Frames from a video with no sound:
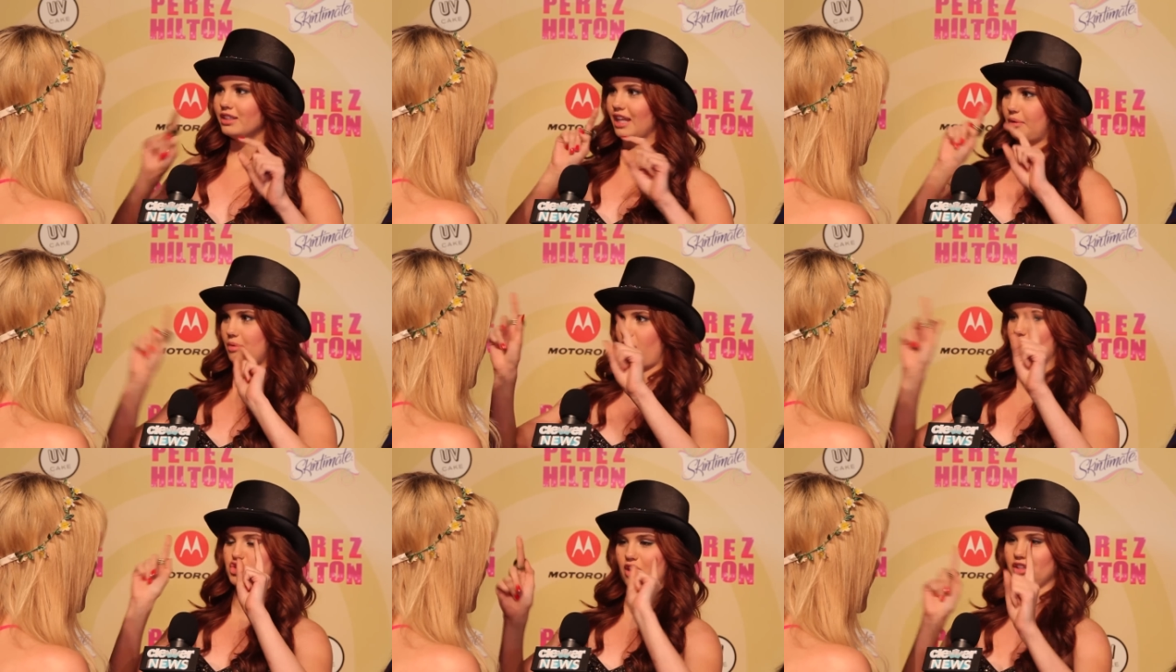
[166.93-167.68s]
like
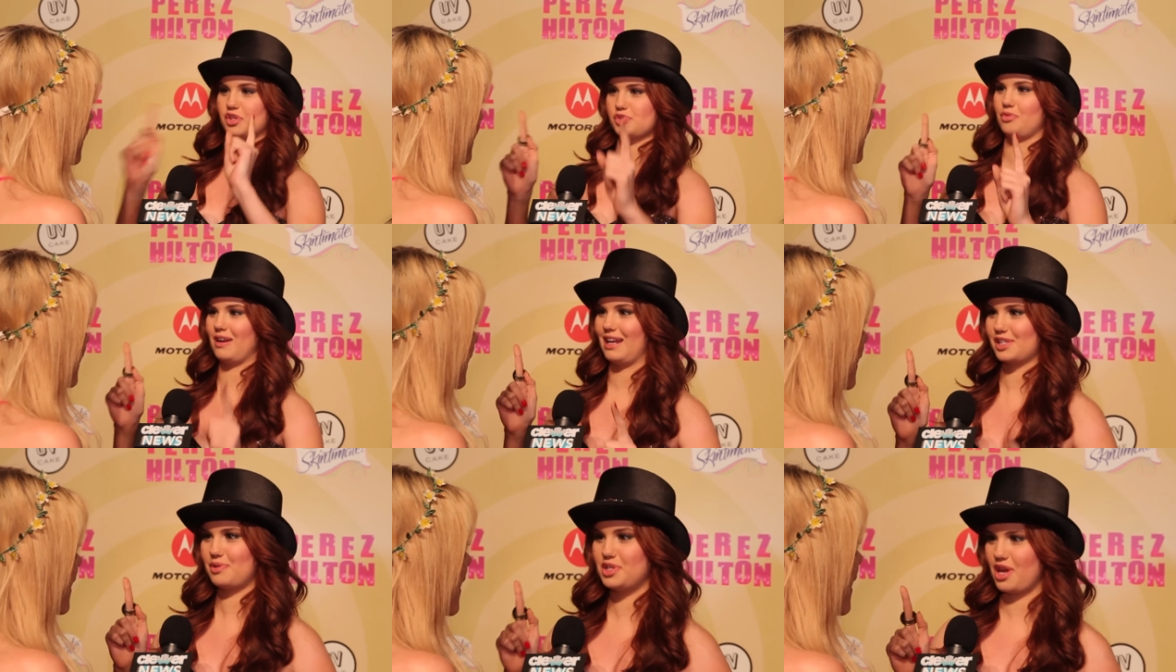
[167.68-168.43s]
our trailers were right
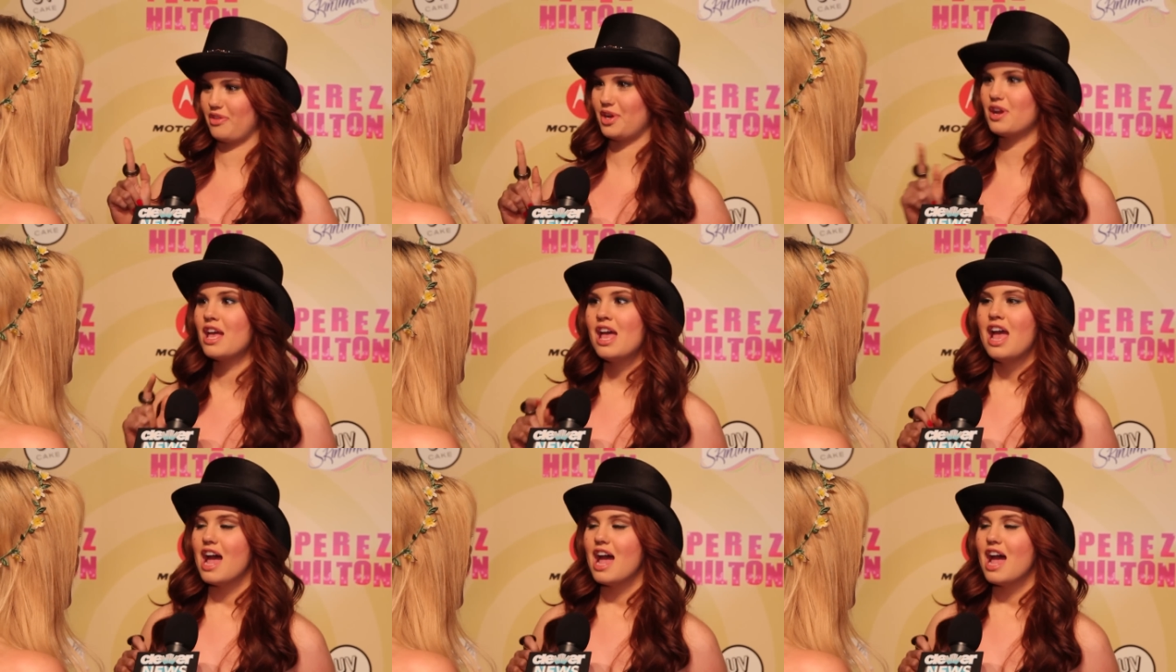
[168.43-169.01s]
next to each other,